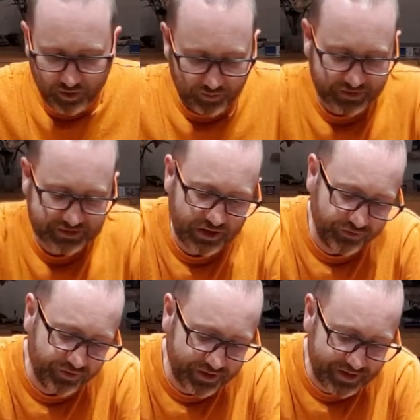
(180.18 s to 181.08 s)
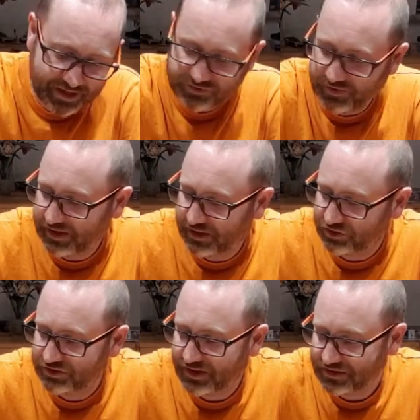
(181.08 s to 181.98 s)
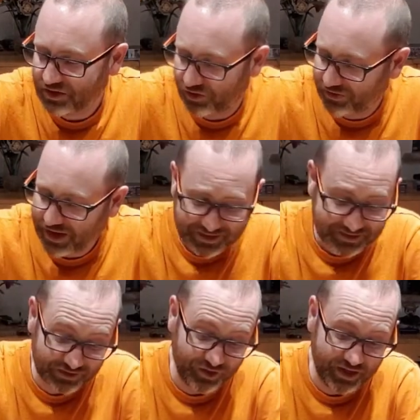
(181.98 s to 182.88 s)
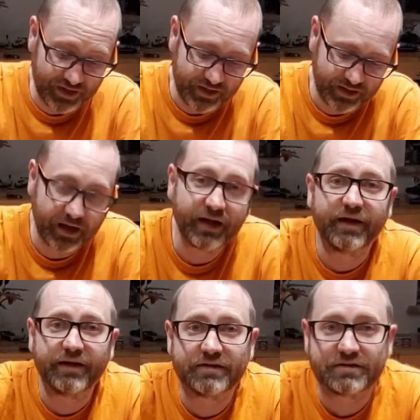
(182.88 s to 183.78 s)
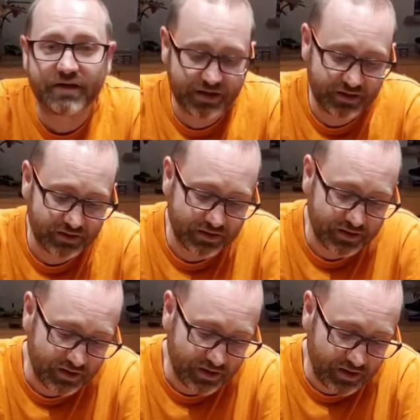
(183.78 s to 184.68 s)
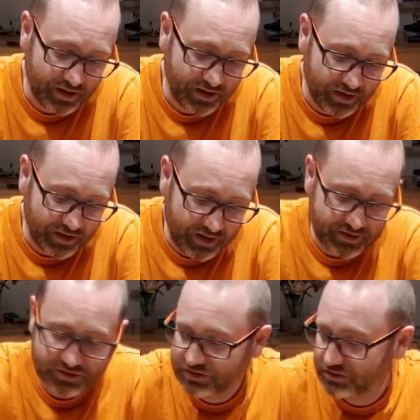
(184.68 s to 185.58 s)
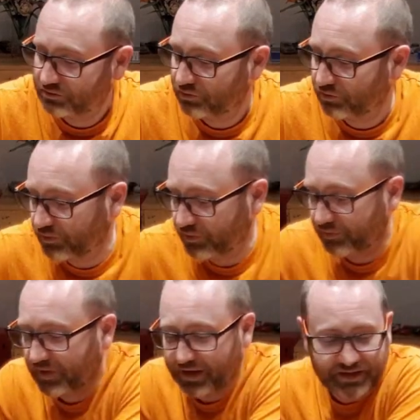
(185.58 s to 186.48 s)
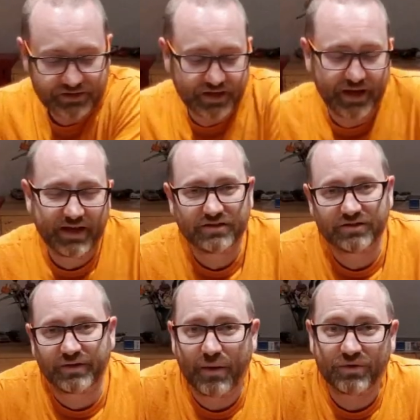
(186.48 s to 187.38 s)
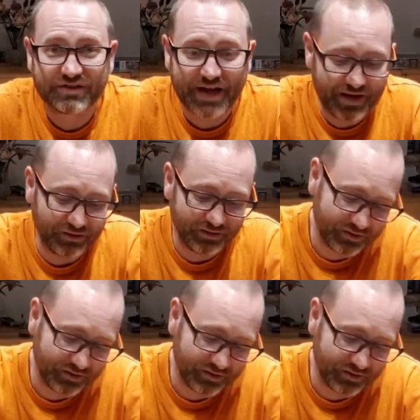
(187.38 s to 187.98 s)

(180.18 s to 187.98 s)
myself and the kids think it just sets it off nicely really, and it's, like I say, it's our style,